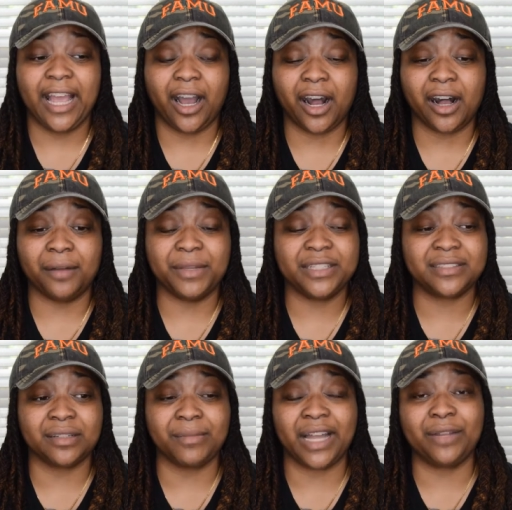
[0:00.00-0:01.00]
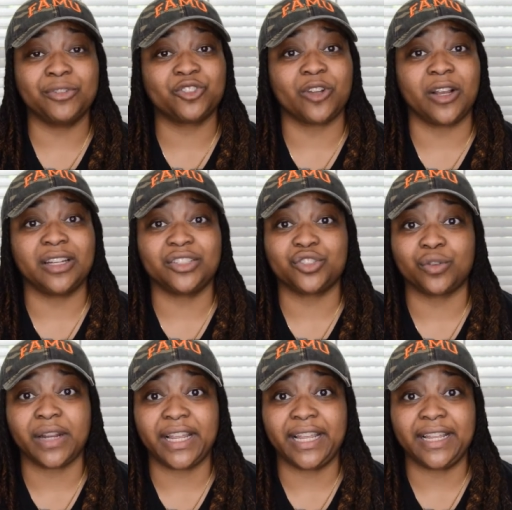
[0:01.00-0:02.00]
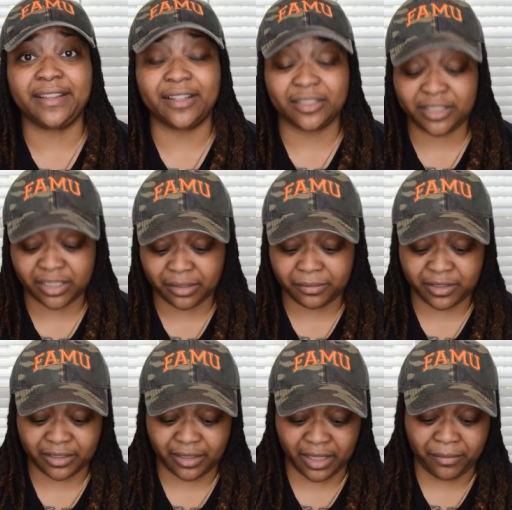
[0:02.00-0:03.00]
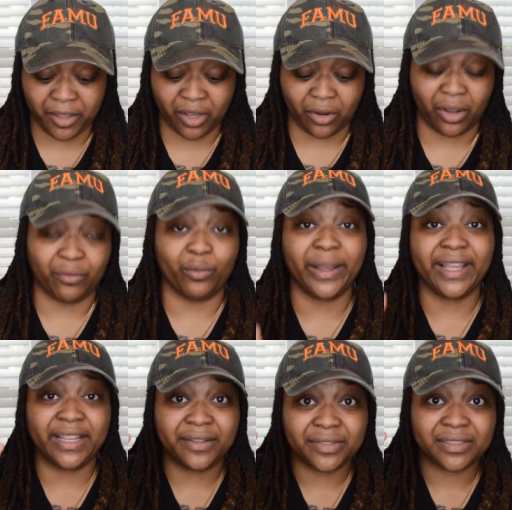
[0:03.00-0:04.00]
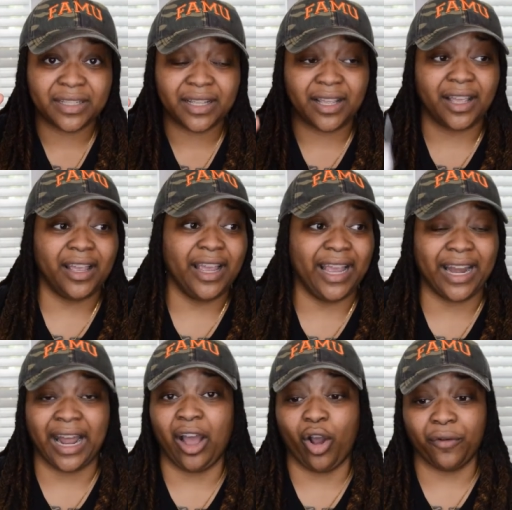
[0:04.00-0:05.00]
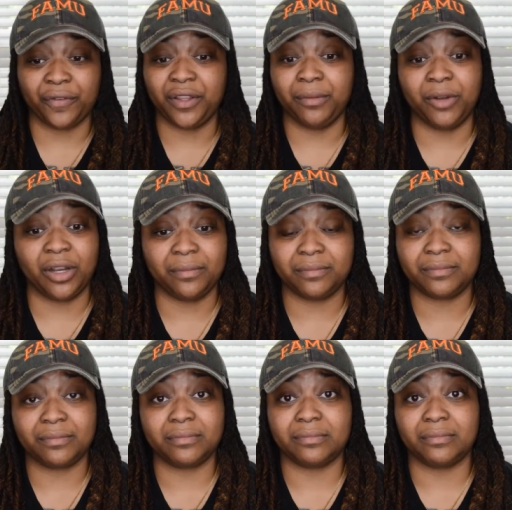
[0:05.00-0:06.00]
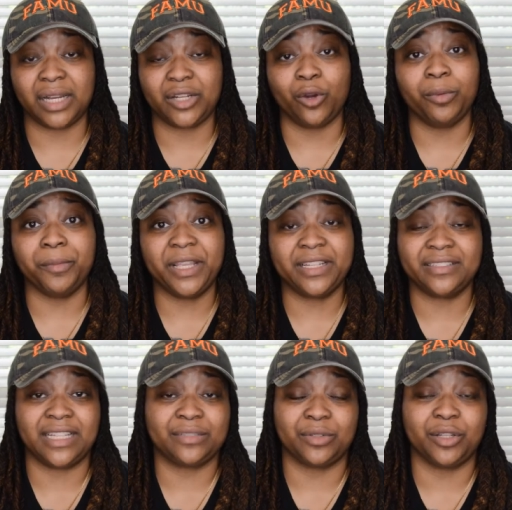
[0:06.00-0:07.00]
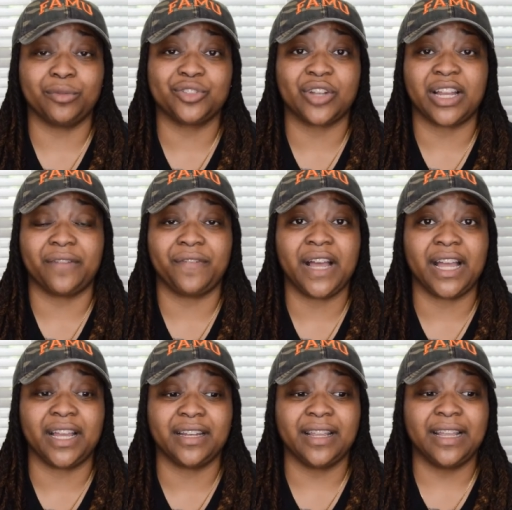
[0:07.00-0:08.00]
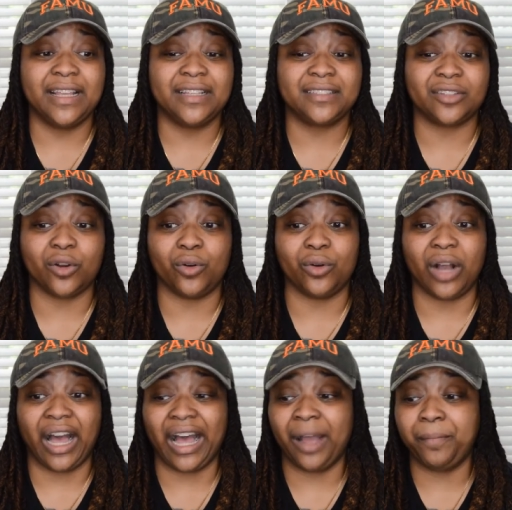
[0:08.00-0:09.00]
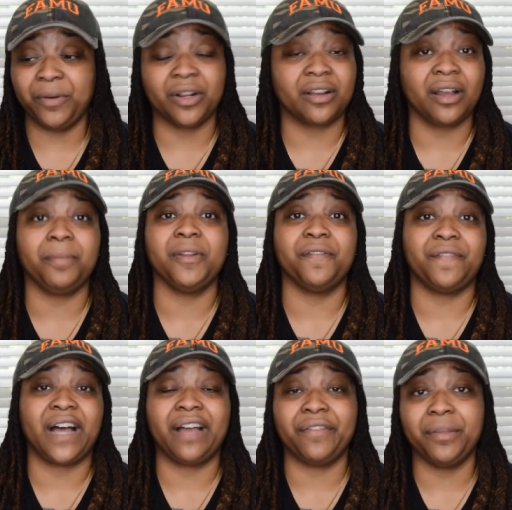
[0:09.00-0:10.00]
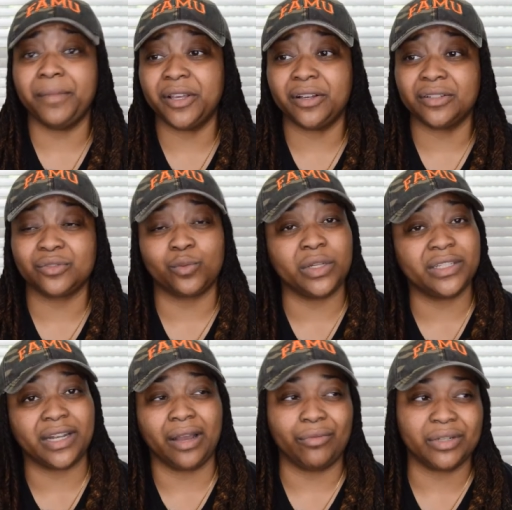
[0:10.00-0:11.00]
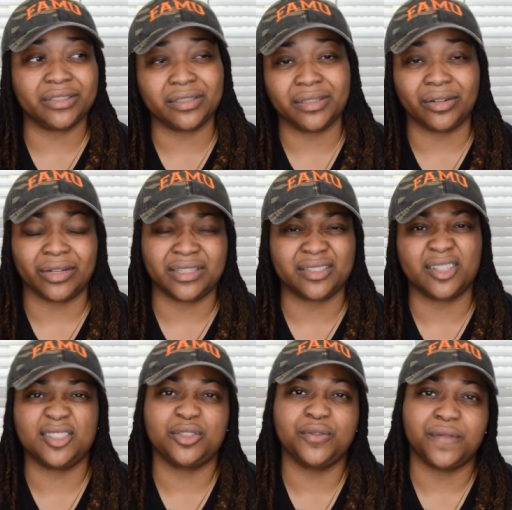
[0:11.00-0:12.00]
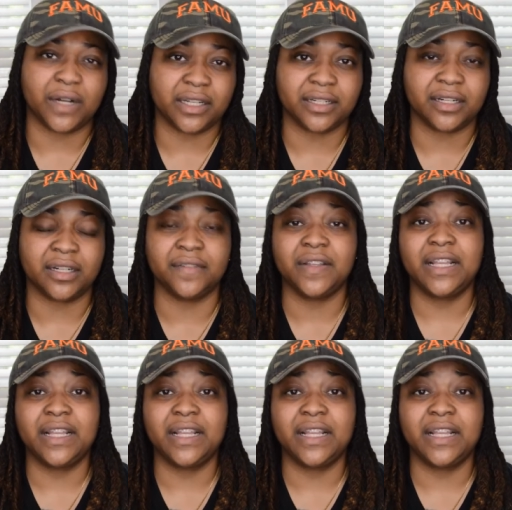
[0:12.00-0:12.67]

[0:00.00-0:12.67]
And somebody was trying to trade their 10 ml of Waves, and I offered them up my dopamine because that's what they were trying to find. So I put a couple of 5 mLs, one that I wasn't necessarily too fond of,